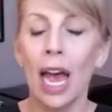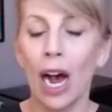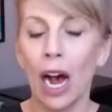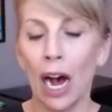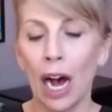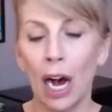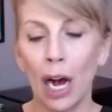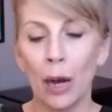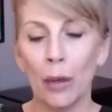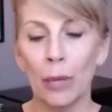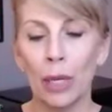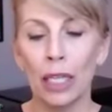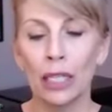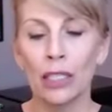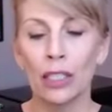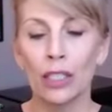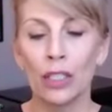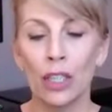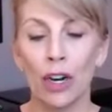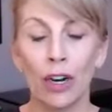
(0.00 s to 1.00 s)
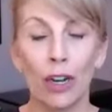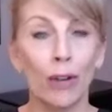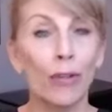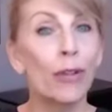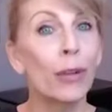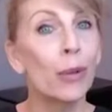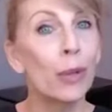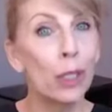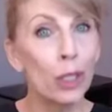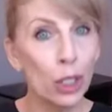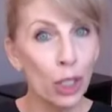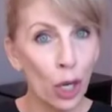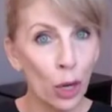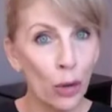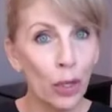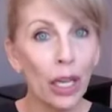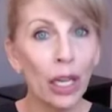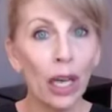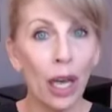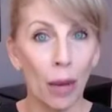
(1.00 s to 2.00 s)
Um, it started from a
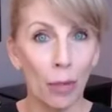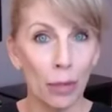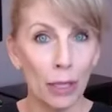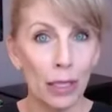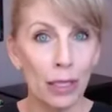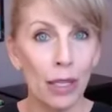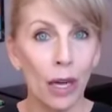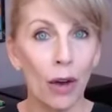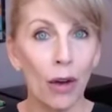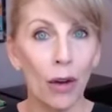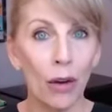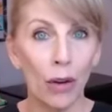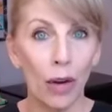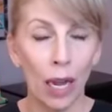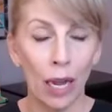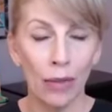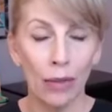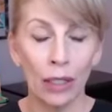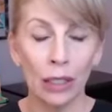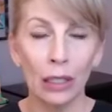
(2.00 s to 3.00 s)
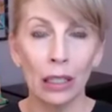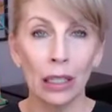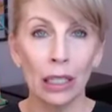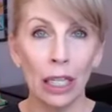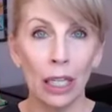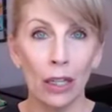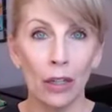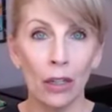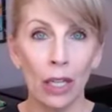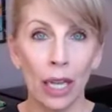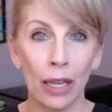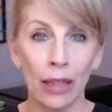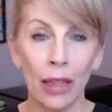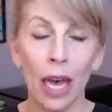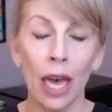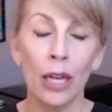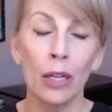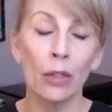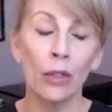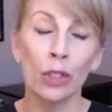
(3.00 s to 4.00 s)
choking episode. I have a little kiddo like
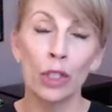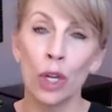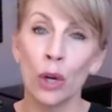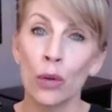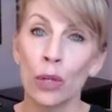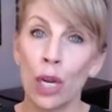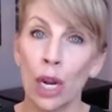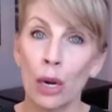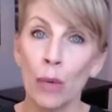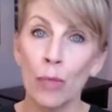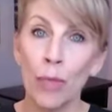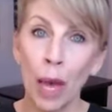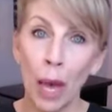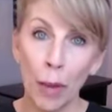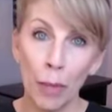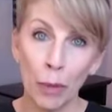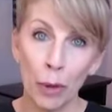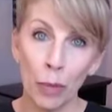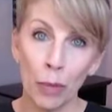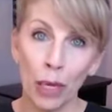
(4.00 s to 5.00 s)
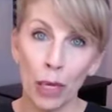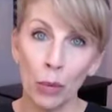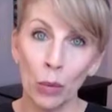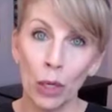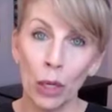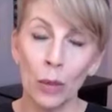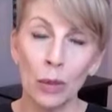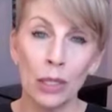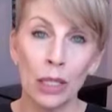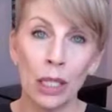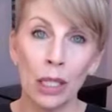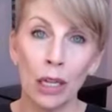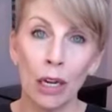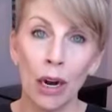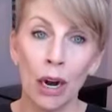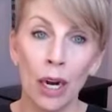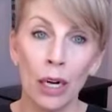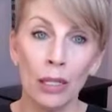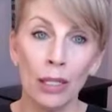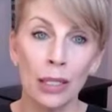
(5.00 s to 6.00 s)
that who choked on a peppermint when he was in the
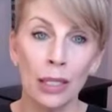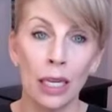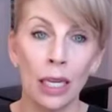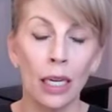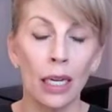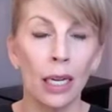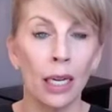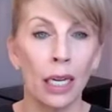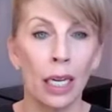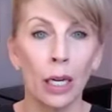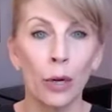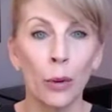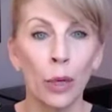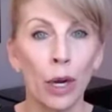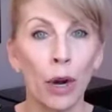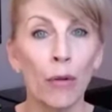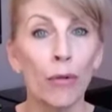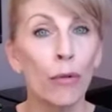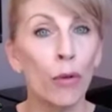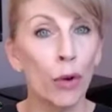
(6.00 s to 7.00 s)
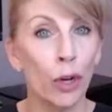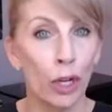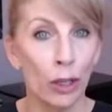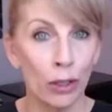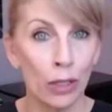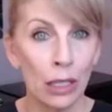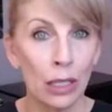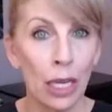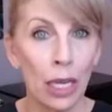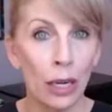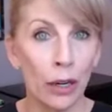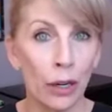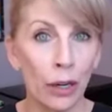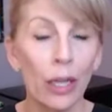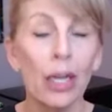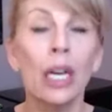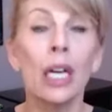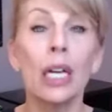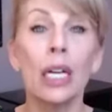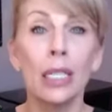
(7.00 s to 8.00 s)
car seat. And here we are four years
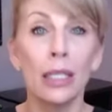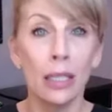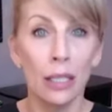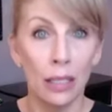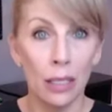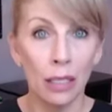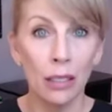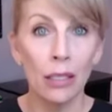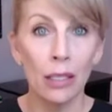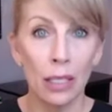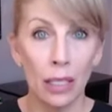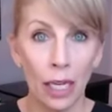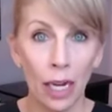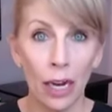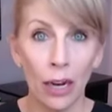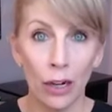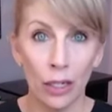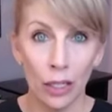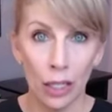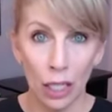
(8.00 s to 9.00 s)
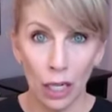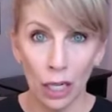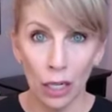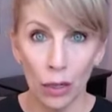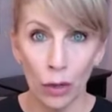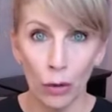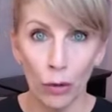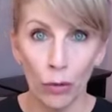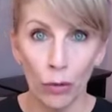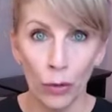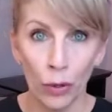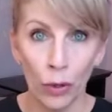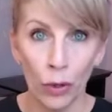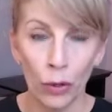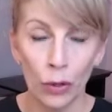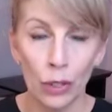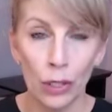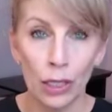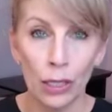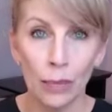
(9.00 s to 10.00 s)
later, still scared to eat new
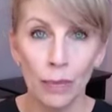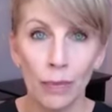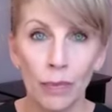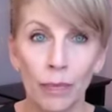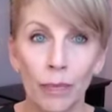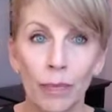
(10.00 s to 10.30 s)
foods.